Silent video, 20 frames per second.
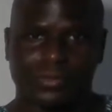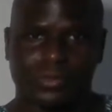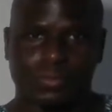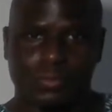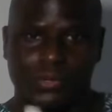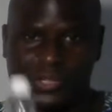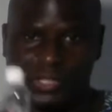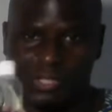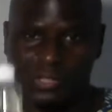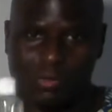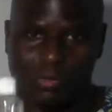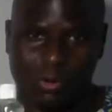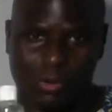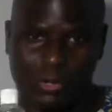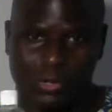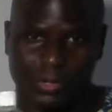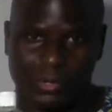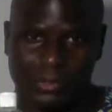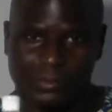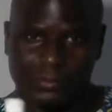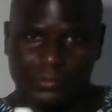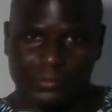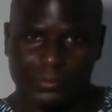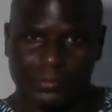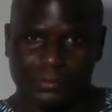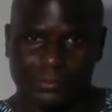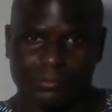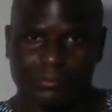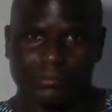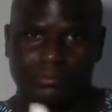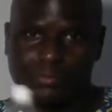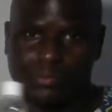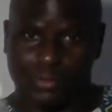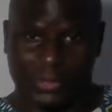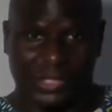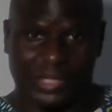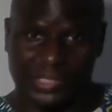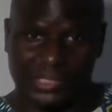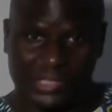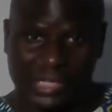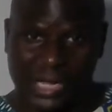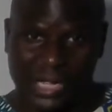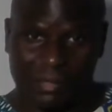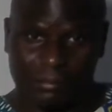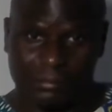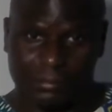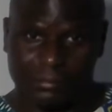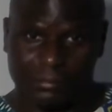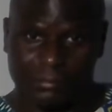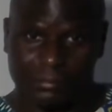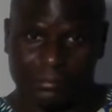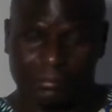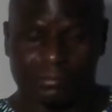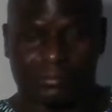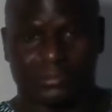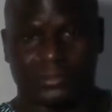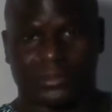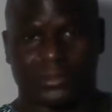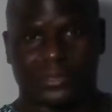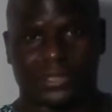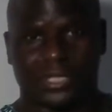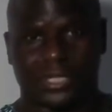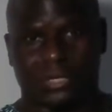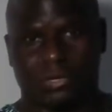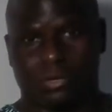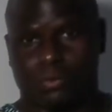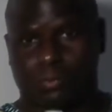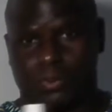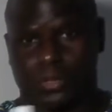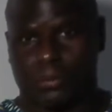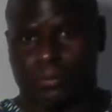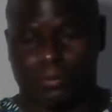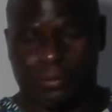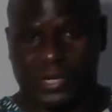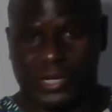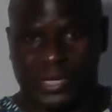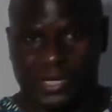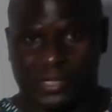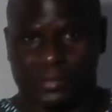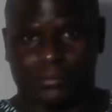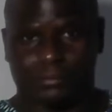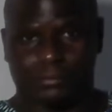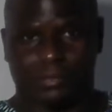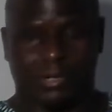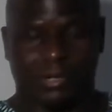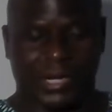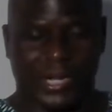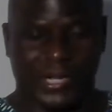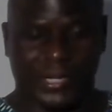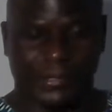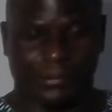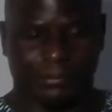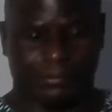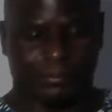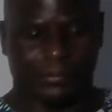with this oil to get a job, along with a prayer, all right?